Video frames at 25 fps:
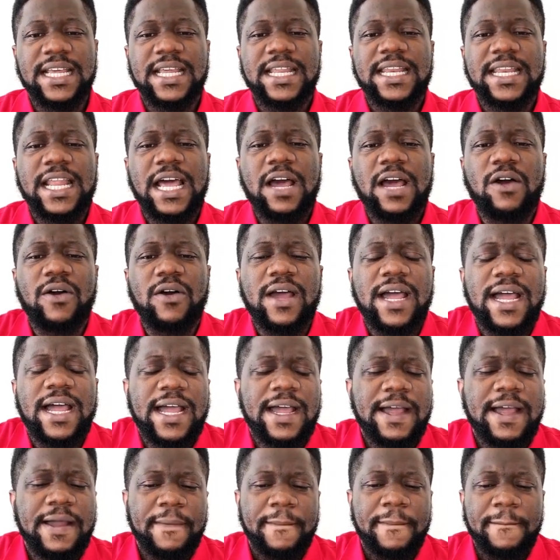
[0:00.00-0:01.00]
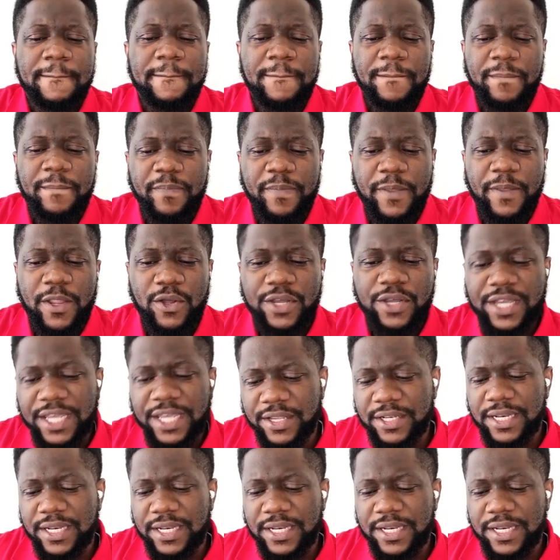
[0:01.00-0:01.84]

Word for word: Now, um, okay,